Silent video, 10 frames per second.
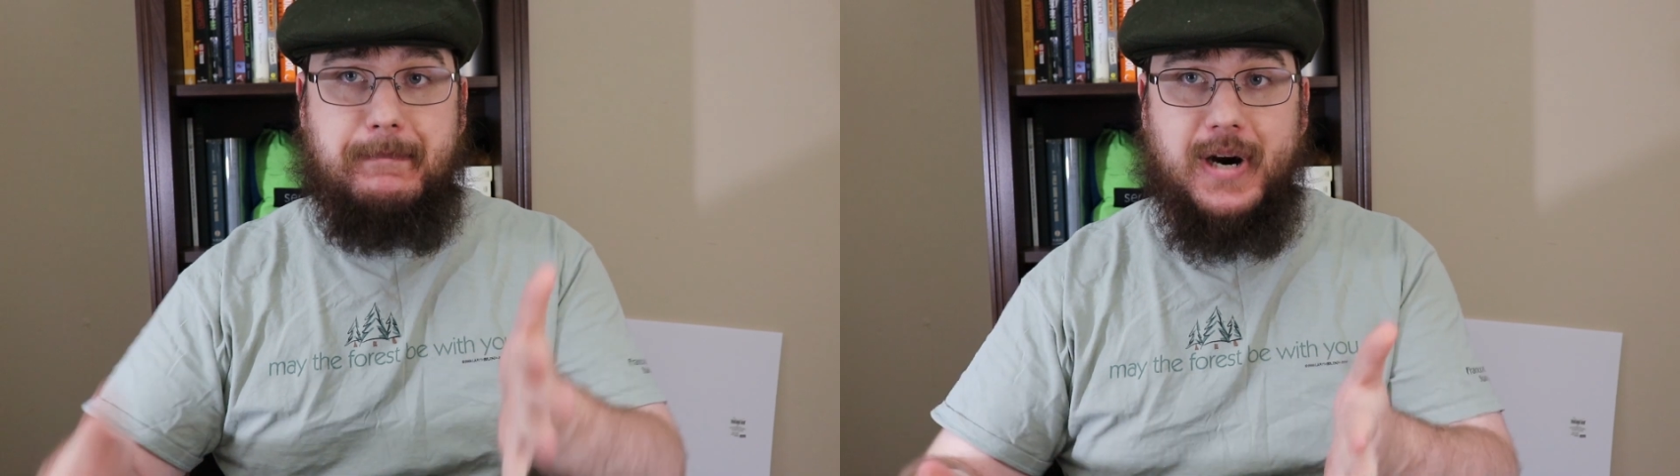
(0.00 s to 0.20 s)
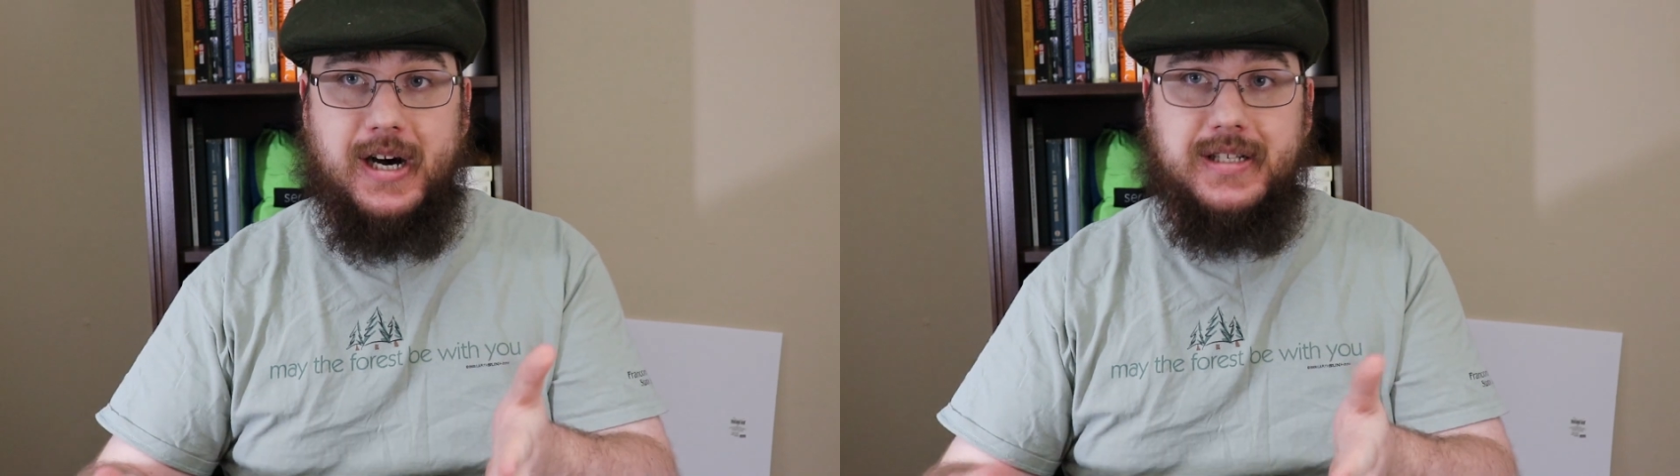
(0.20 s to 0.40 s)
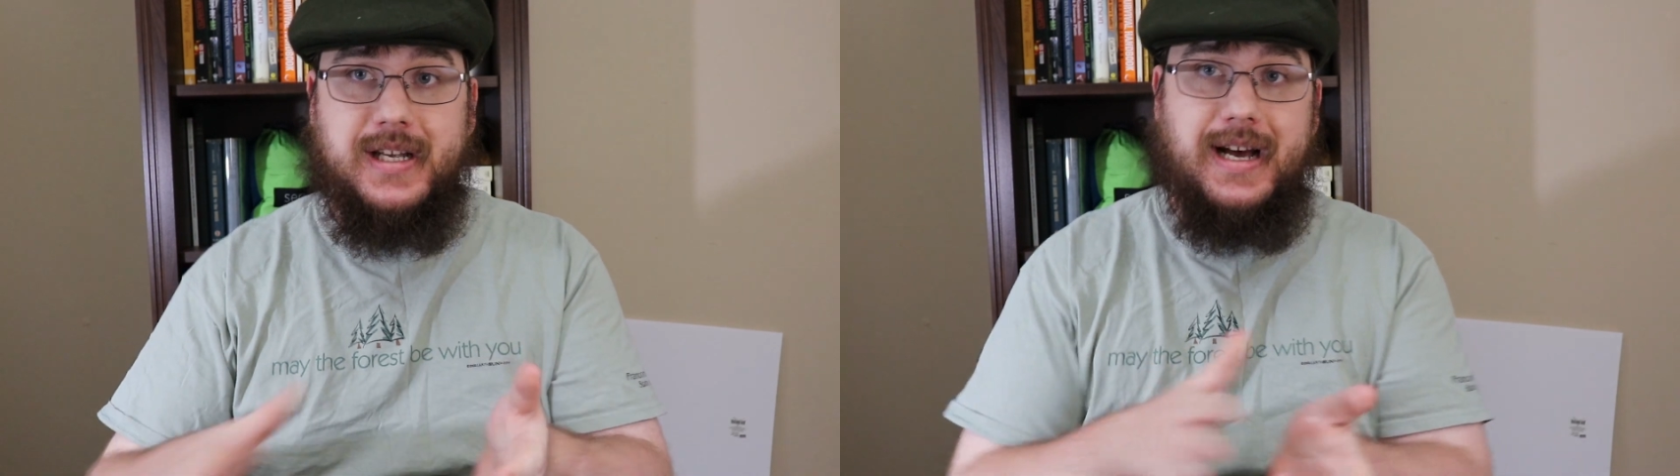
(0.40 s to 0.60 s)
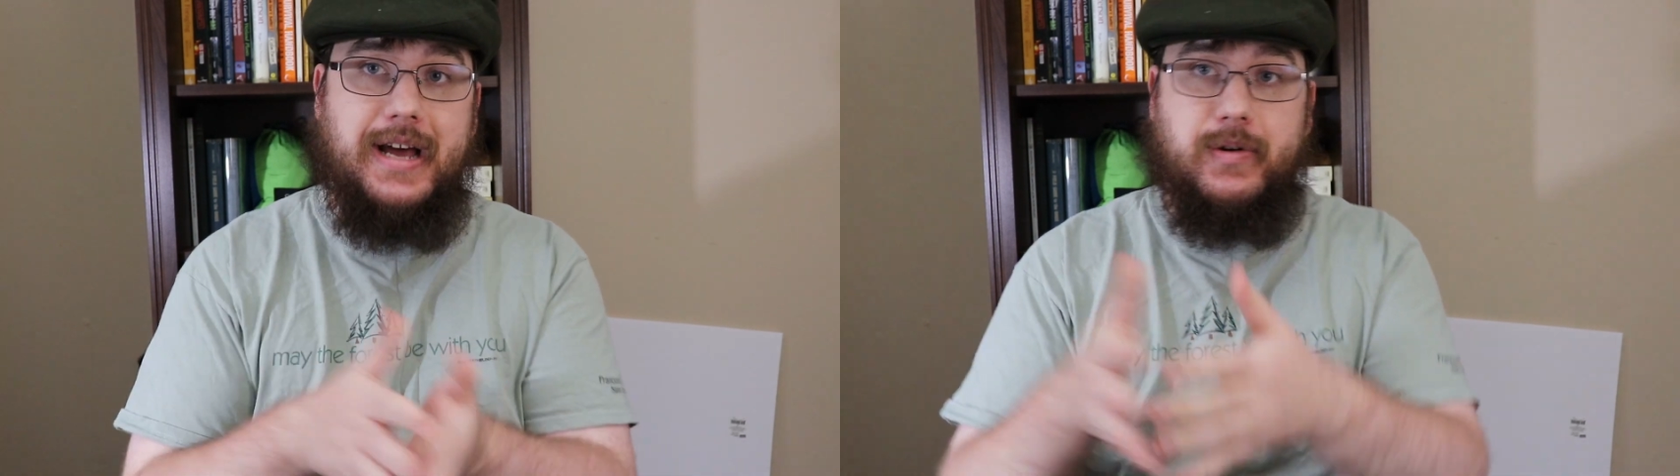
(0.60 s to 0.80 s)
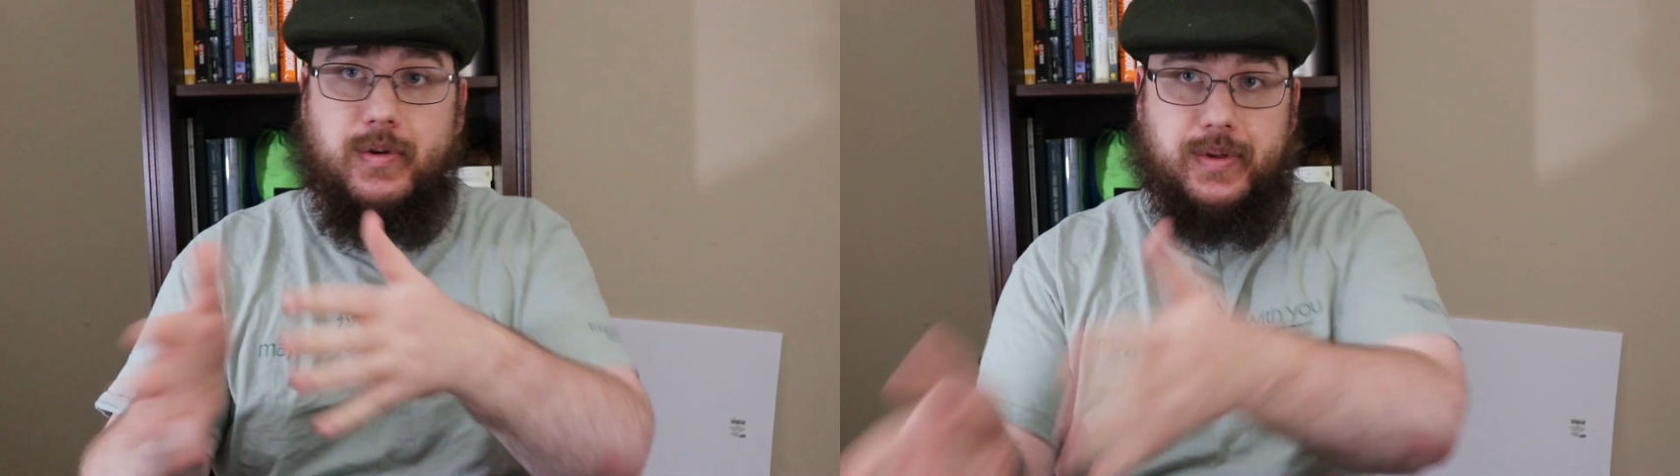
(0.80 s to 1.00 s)
But
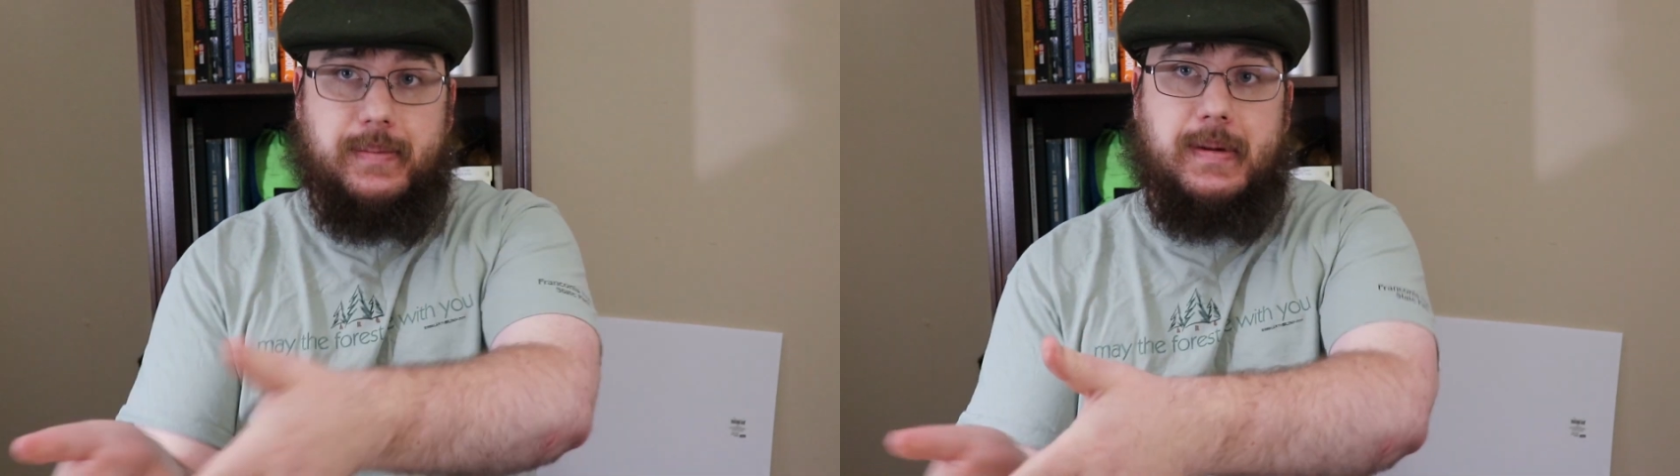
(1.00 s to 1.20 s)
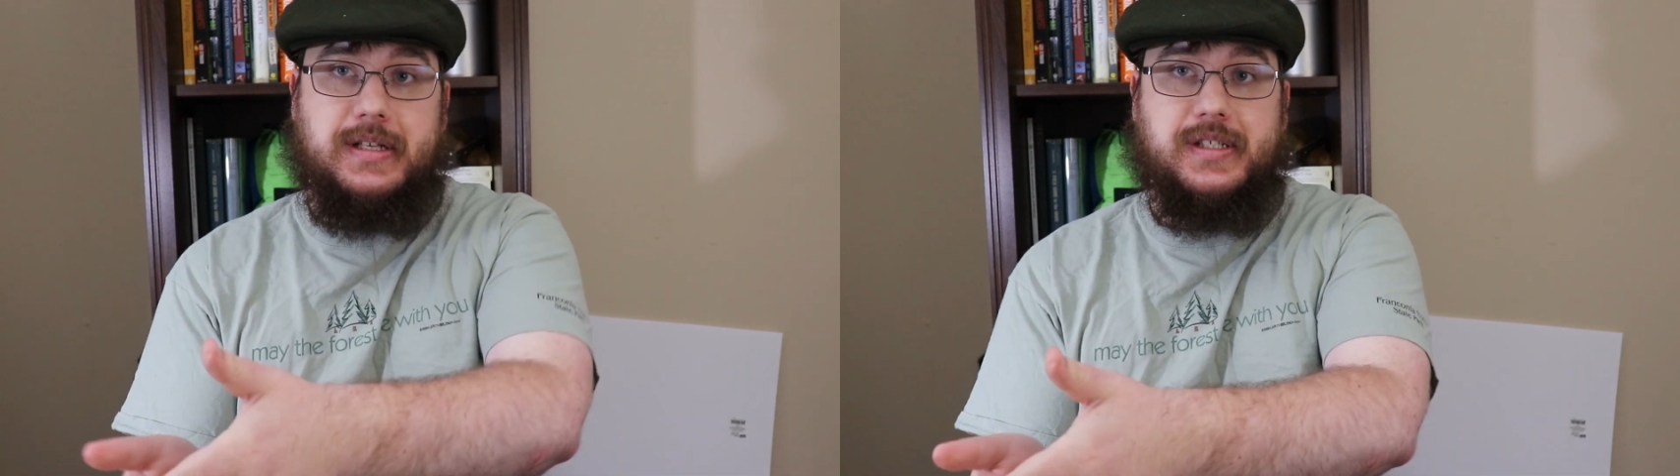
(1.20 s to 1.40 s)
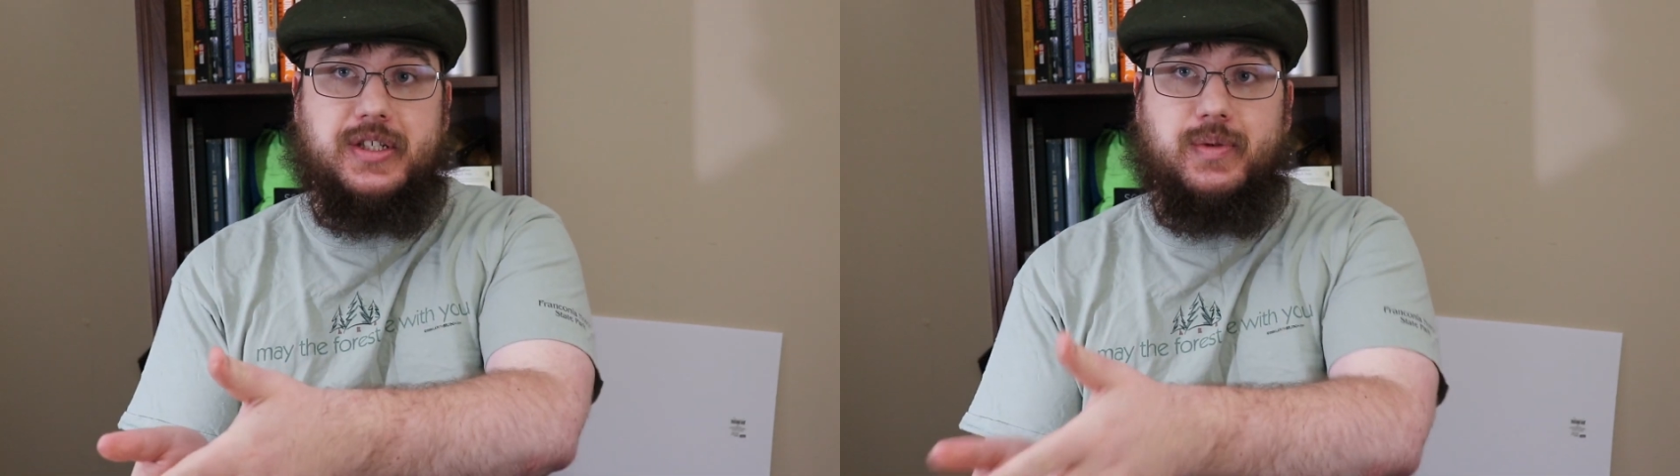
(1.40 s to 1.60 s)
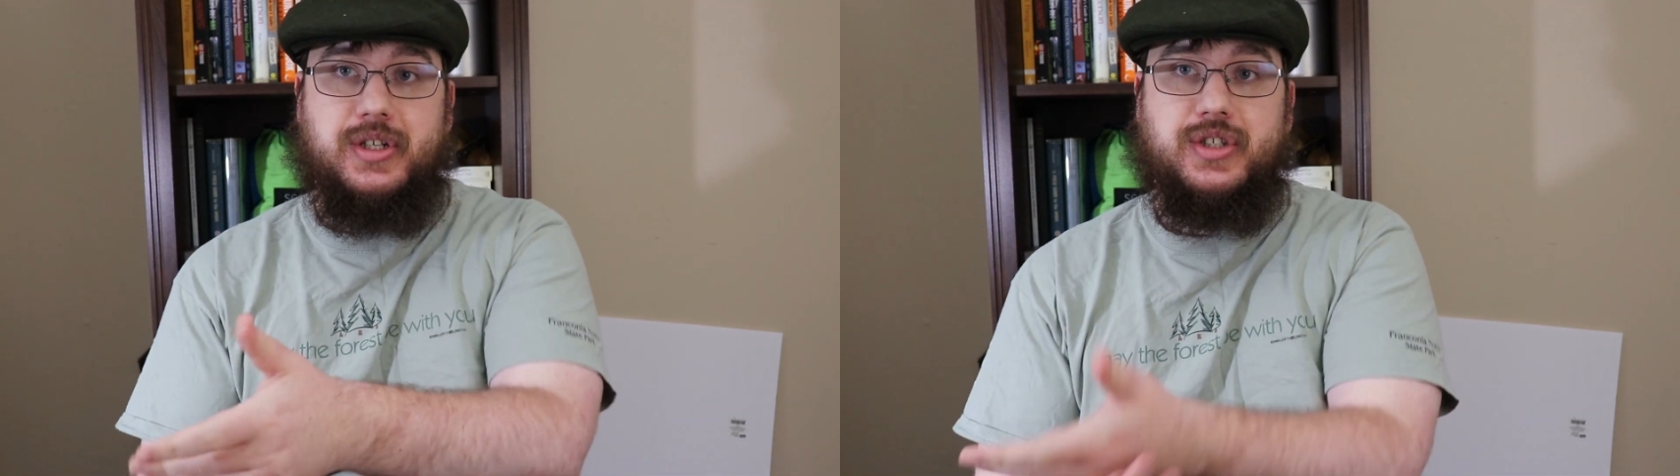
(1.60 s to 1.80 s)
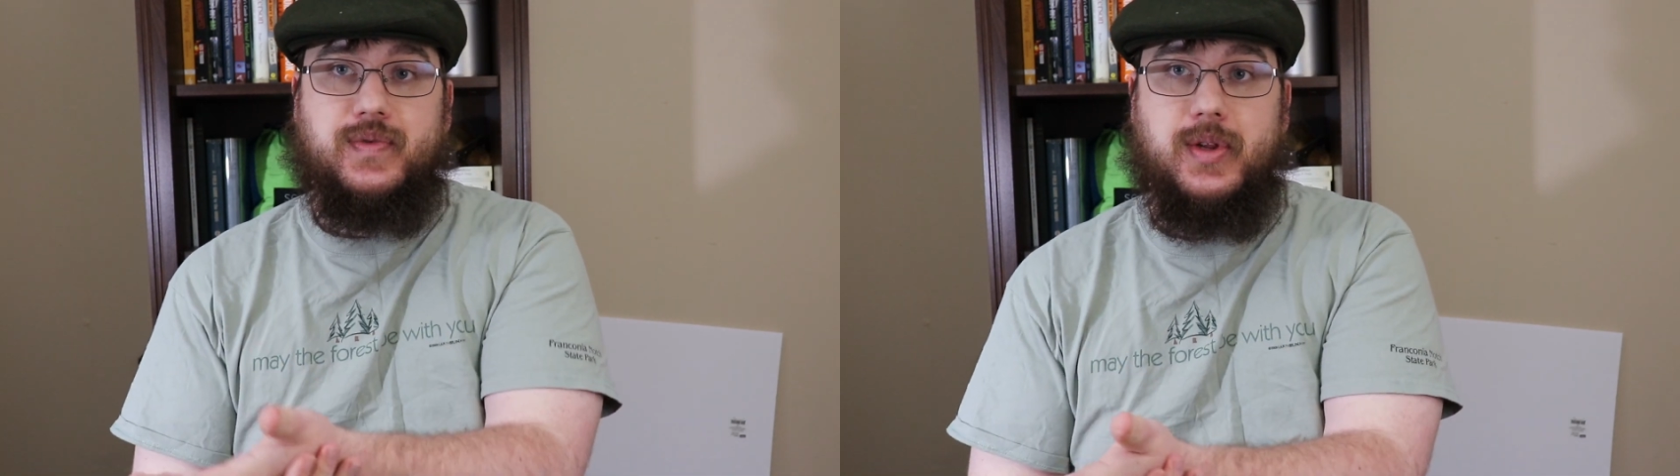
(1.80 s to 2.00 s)
I don't know what the best
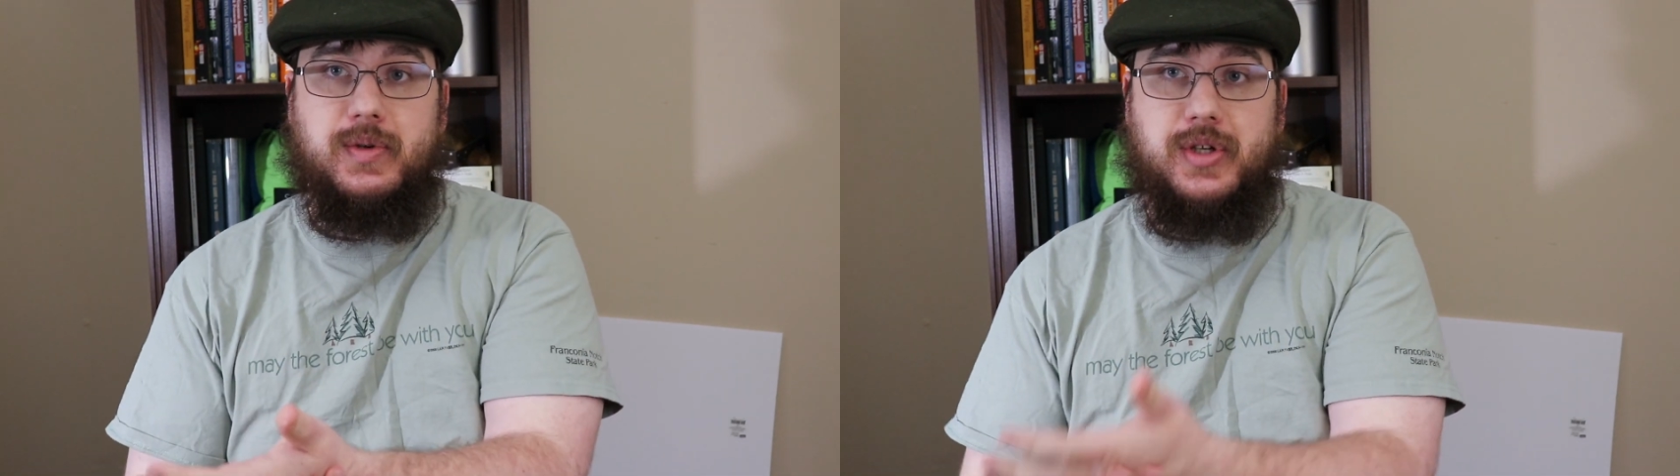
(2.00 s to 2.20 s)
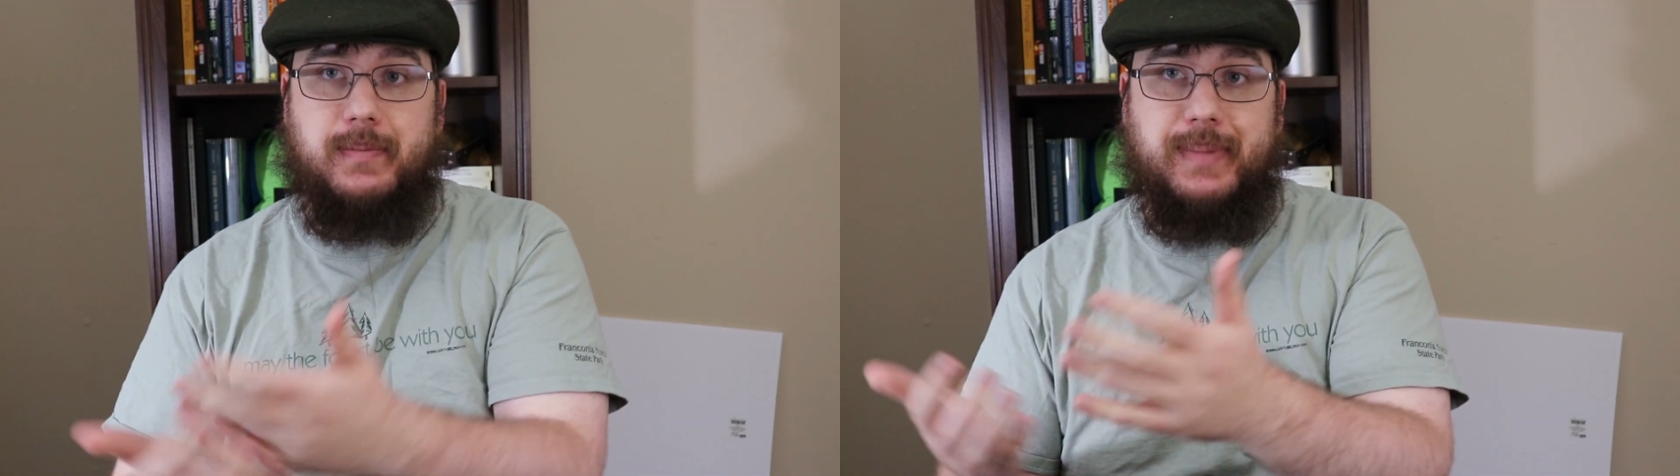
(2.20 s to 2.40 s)
situations for those are,